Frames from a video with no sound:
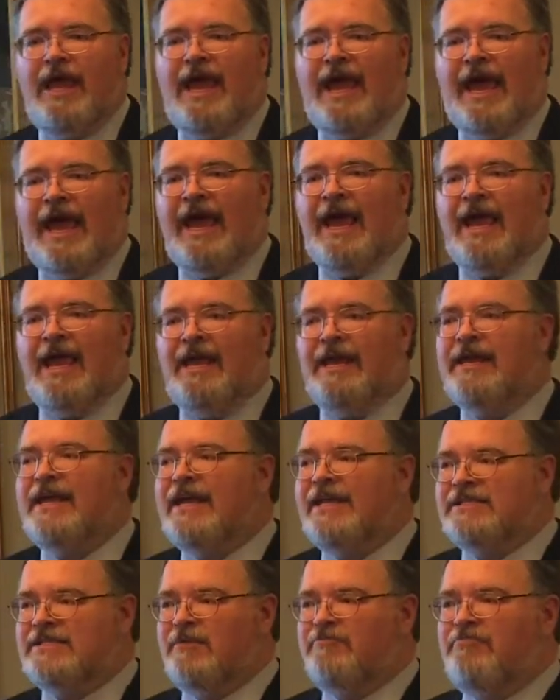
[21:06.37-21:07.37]
And
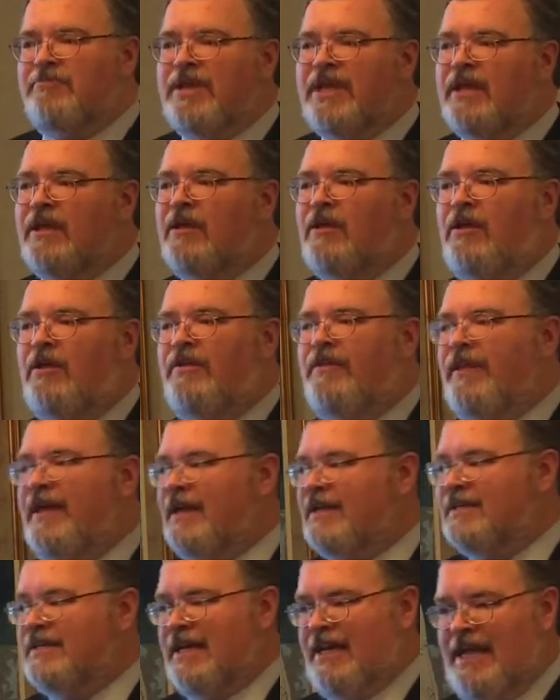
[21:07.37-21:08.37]
it's a bill
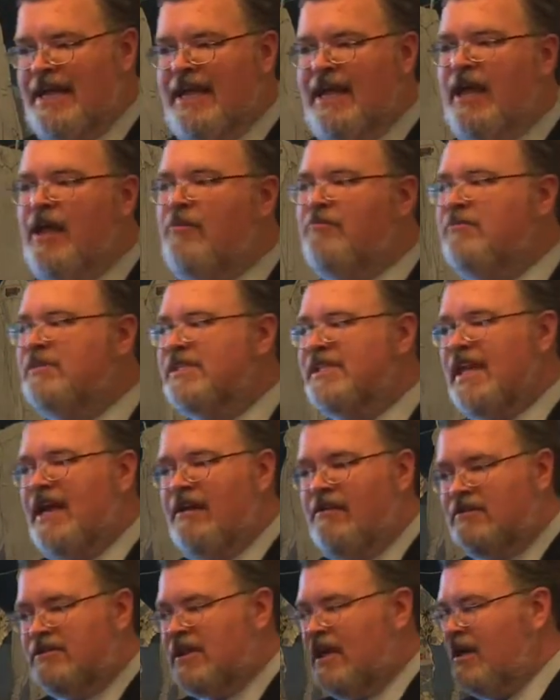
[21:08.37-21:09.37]
that to him
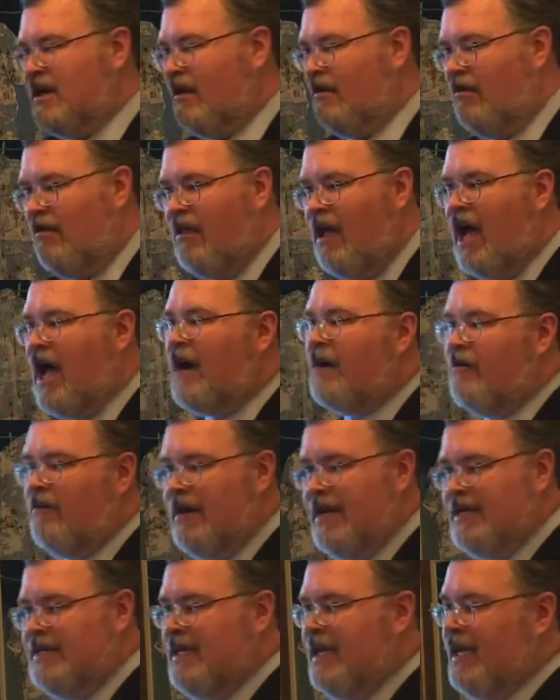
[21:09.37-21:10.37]
sounds like a
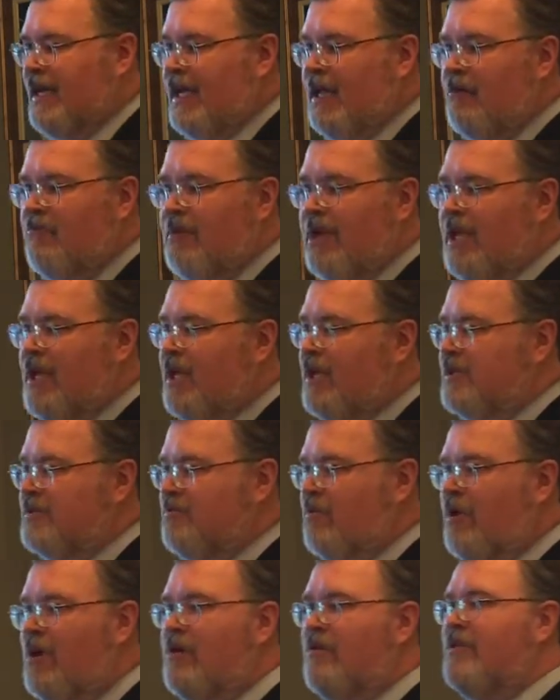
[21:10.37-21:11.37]
lottery ticket, because
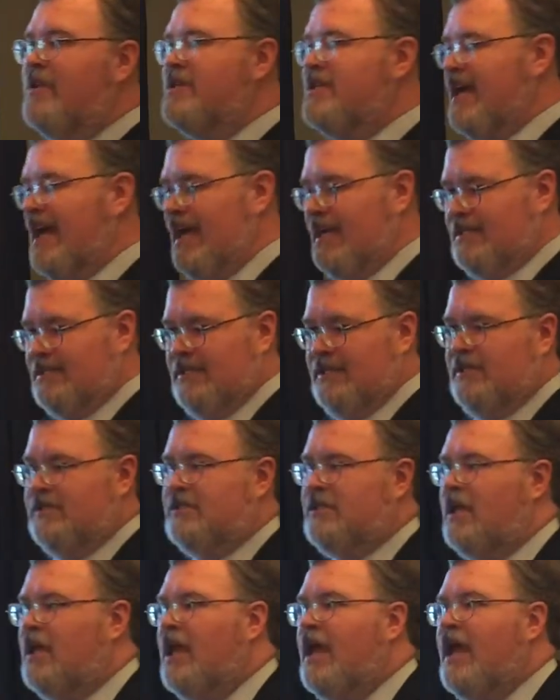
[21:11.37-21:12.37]
what are the chances?